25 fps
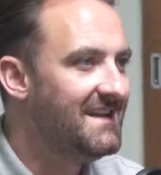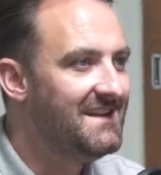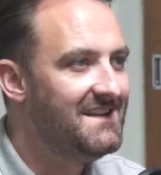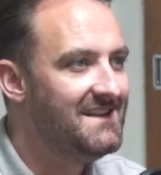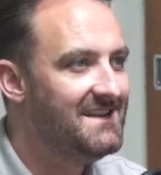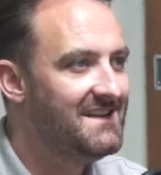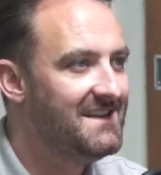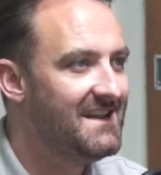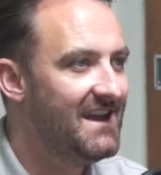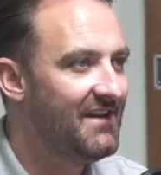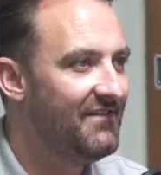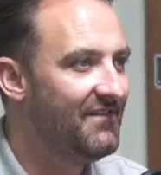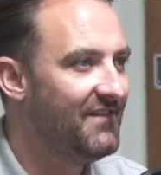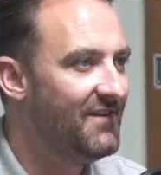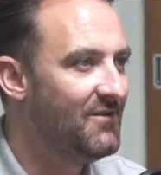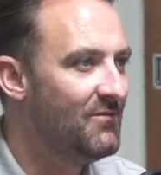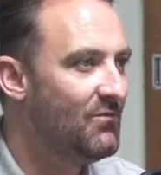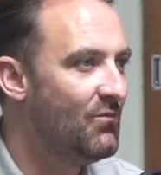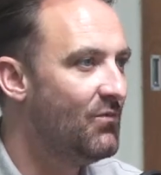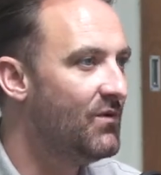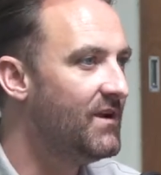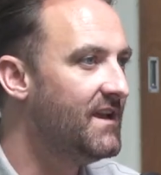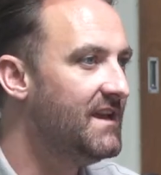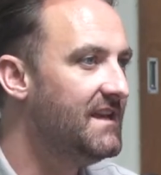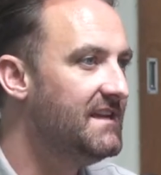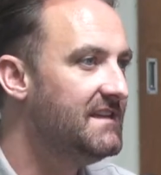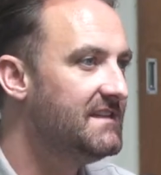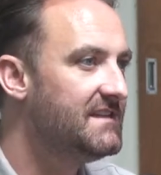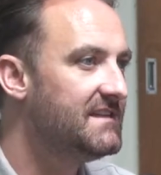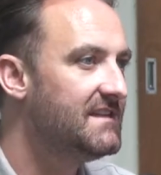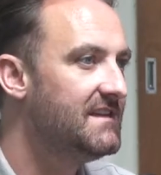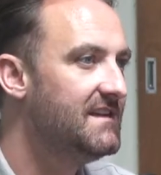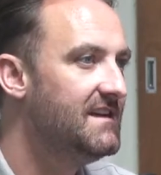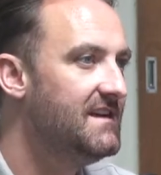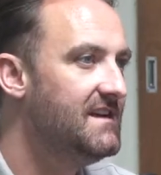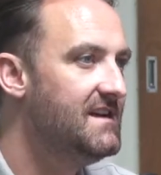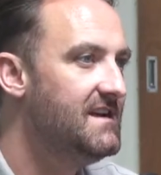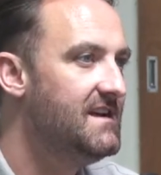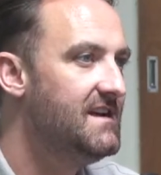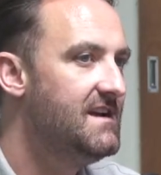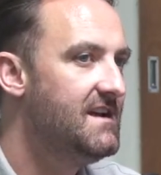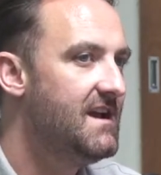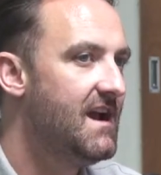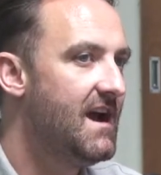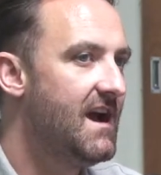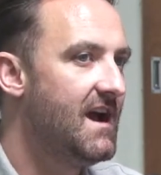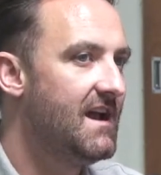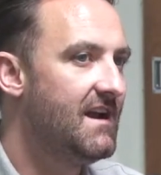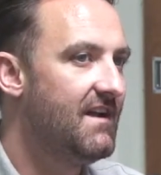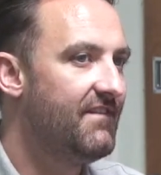and different ways,
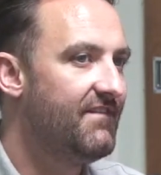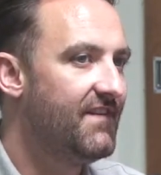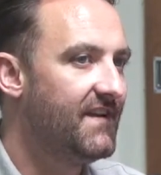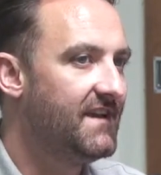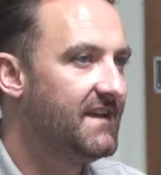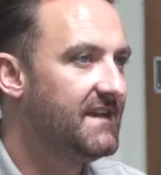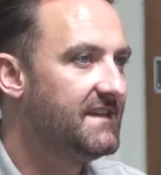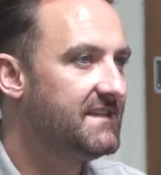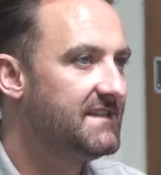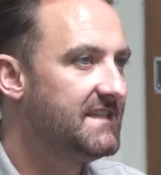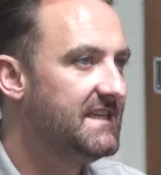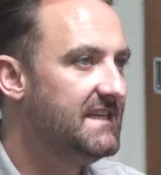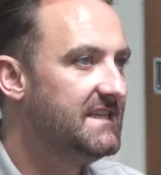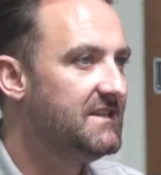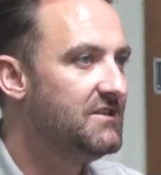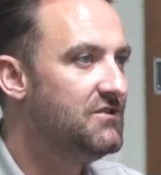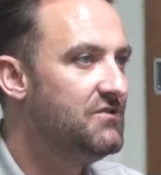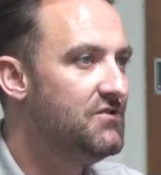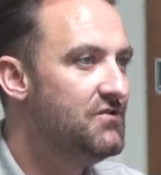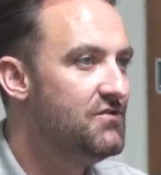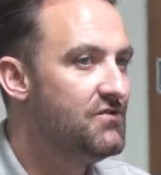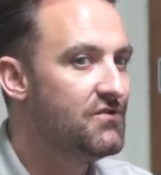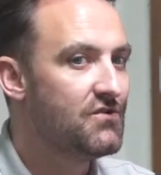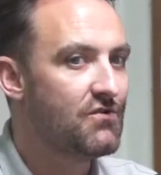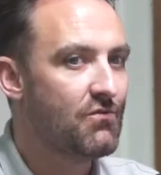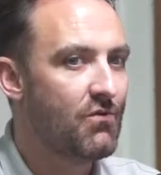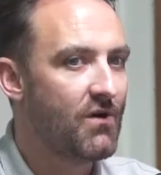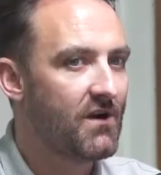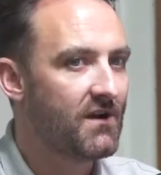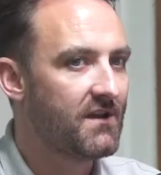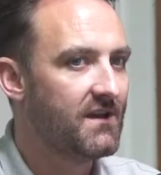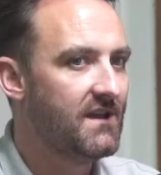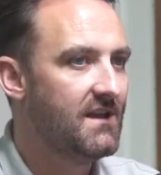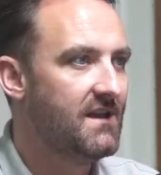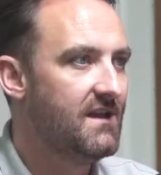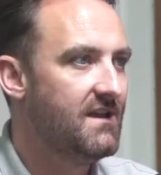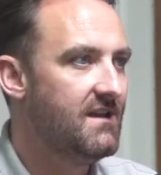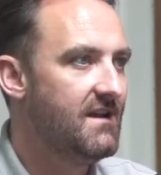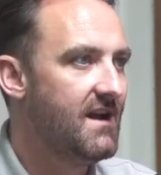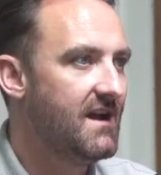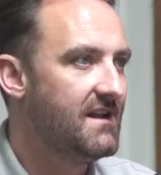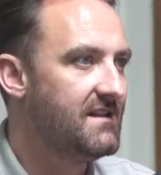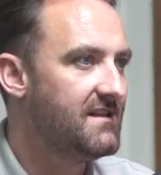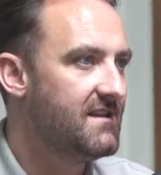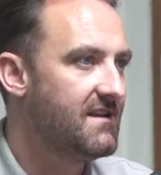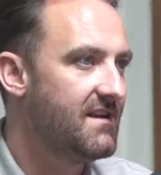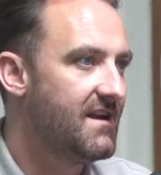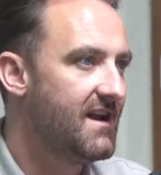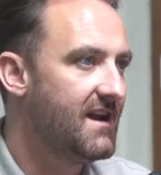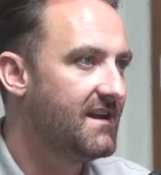and I think it's these new, quirky,
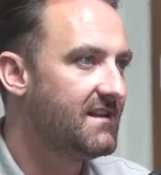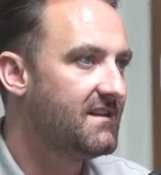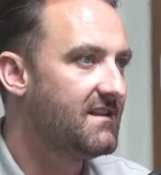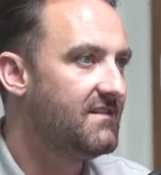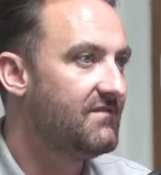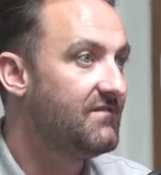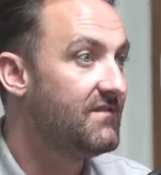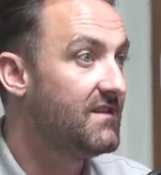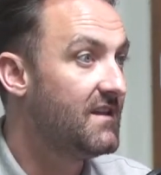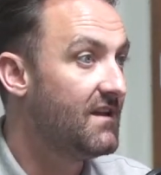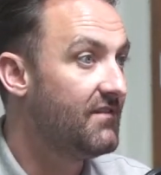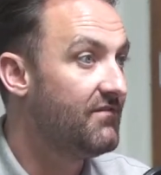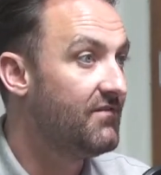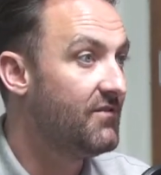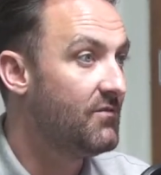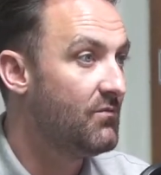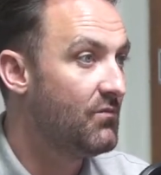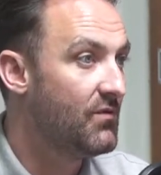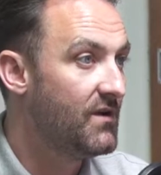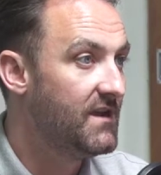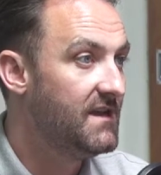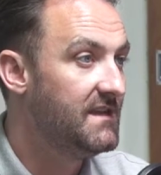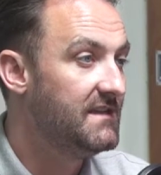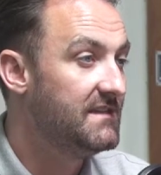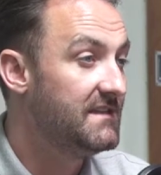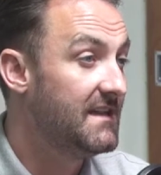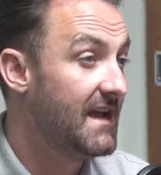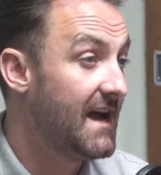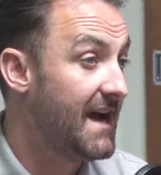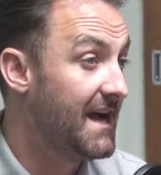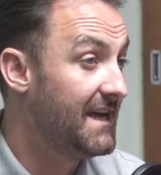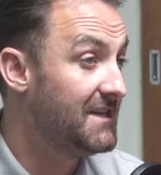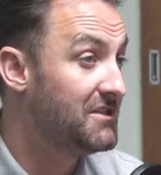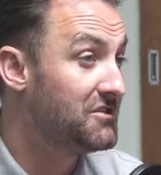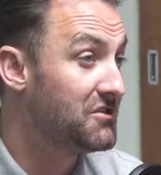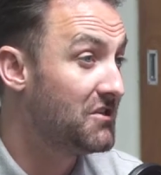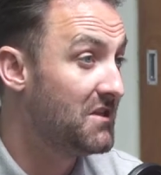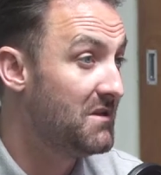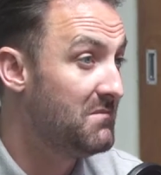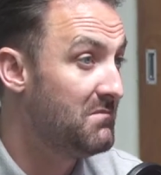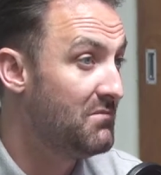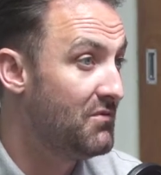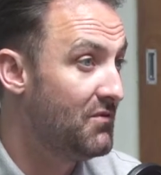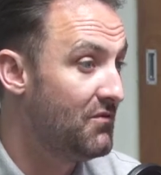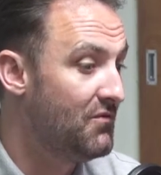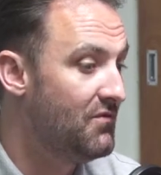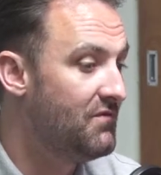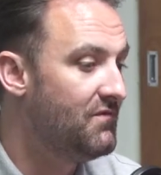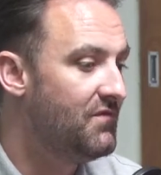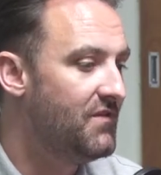interactive, different ways that actually
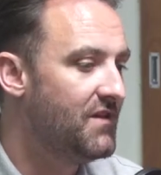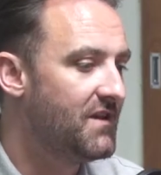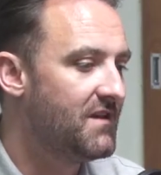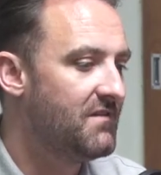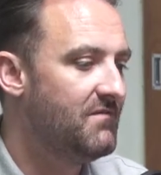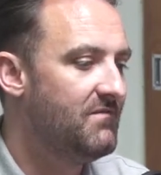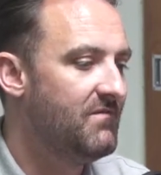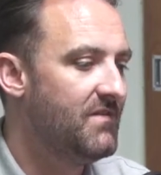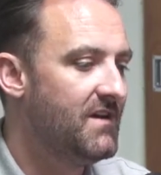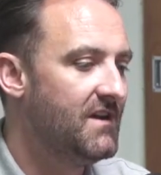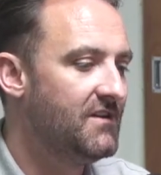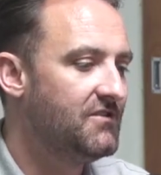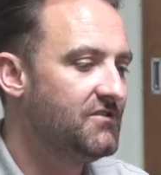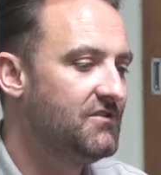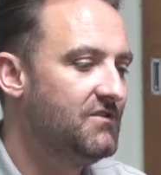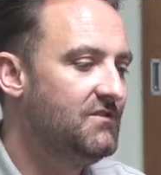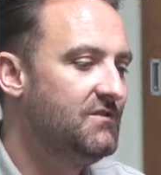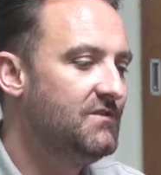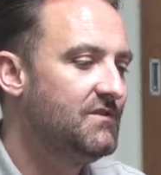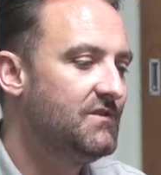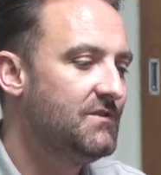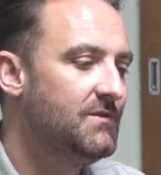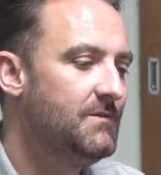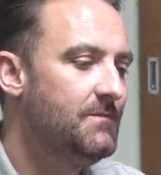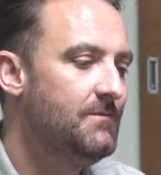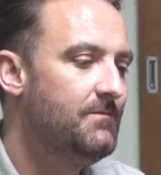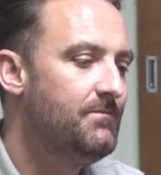improve the conversions.